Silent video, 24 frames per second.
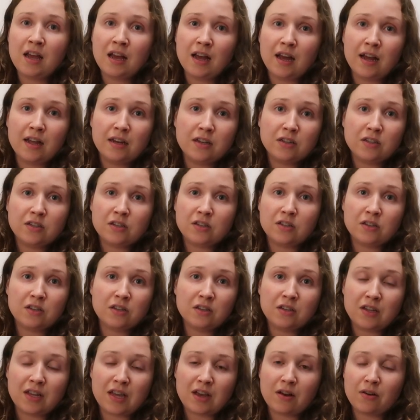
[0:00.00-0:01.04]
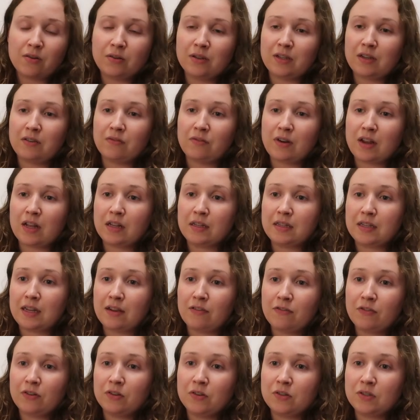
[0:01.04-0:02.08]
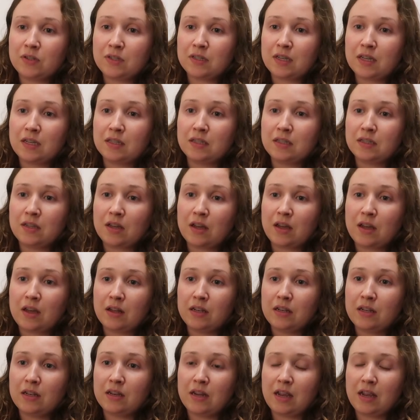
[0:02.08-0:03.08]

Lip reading: And the only real difference is that,